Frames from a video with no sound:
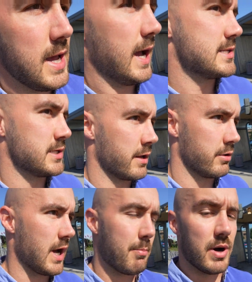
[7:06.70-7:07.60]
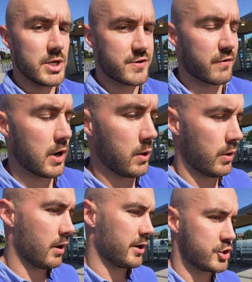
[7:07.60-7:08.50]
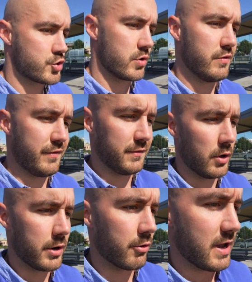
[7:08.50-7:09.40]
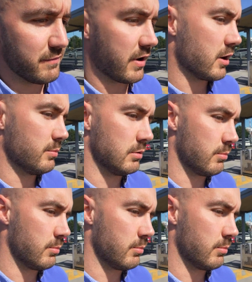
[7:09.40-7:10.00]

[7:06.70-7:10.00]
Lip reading: It's another gut punch for anyone on a true floating rate variable